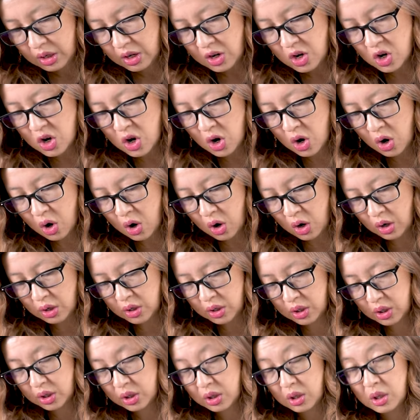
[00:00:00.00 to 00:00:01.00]

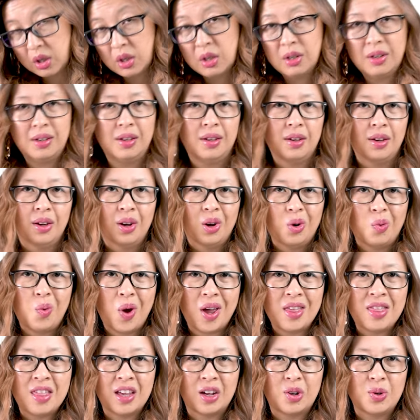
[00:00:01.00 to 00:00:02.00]
not
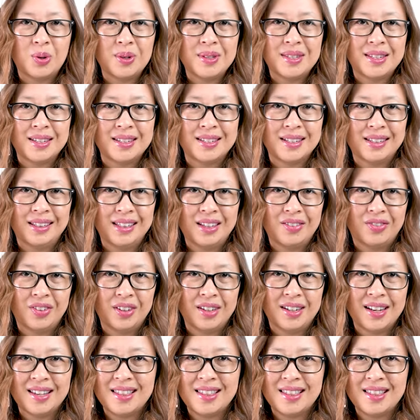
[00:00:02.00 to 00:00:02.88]
when the goods are delivered.